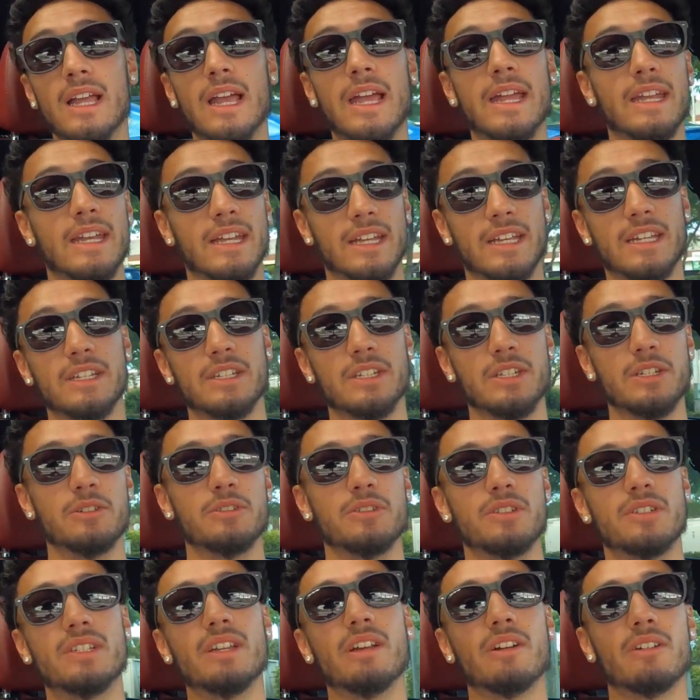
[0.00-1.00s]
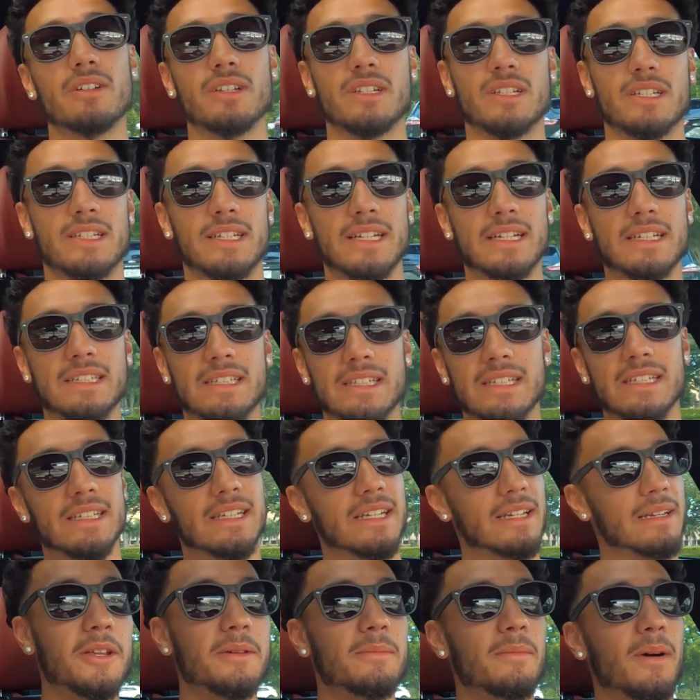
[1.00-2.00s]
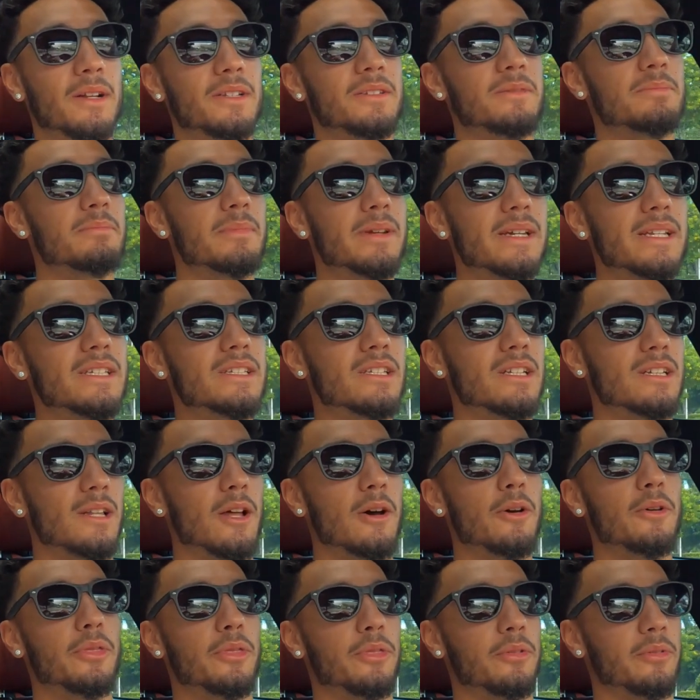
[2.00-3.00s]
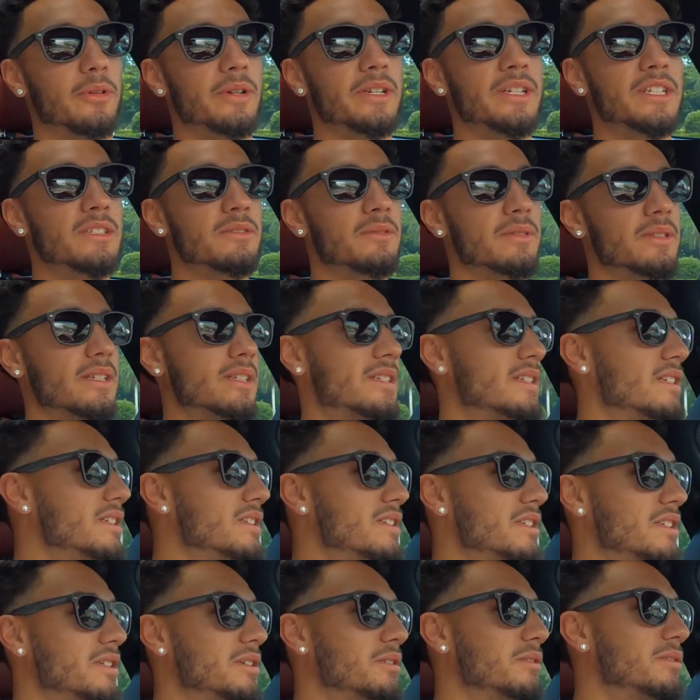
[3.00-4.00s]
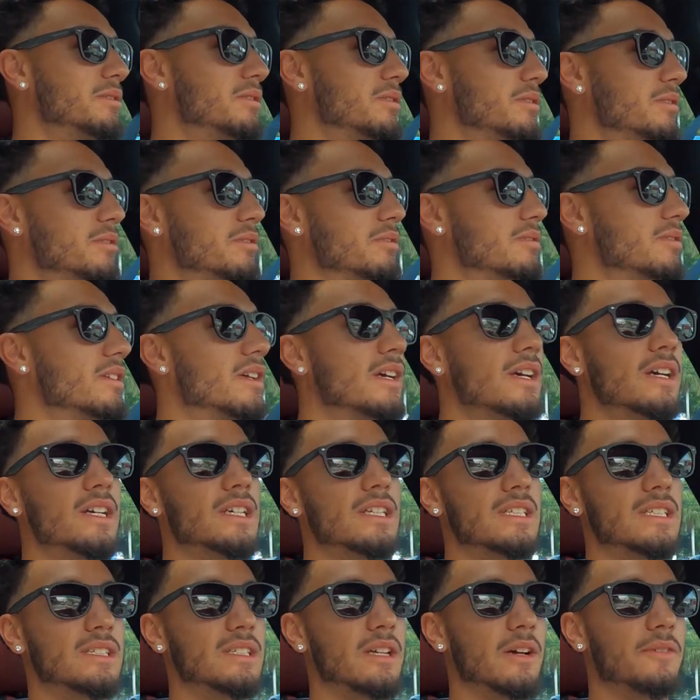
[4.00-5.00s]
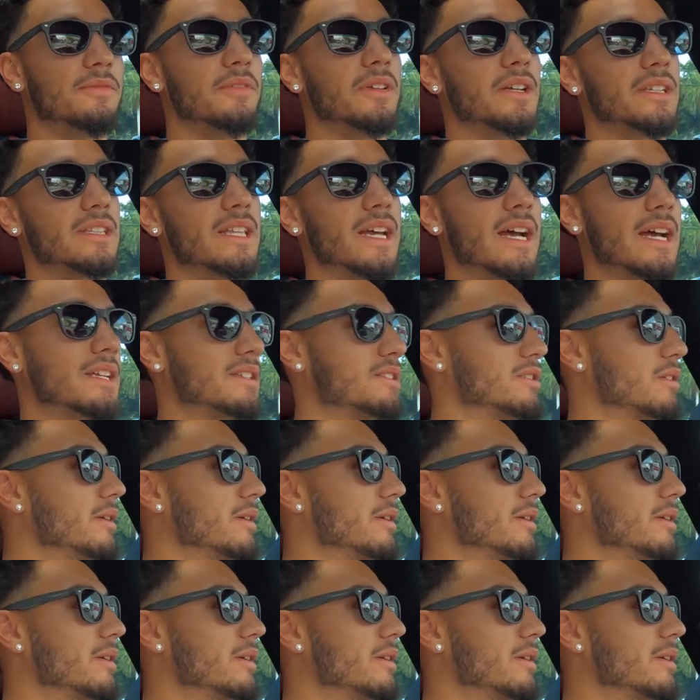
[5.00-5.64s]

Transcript: and it can do 0 to 60 pretty much mid to low threes with a TCU tune, stuff like that.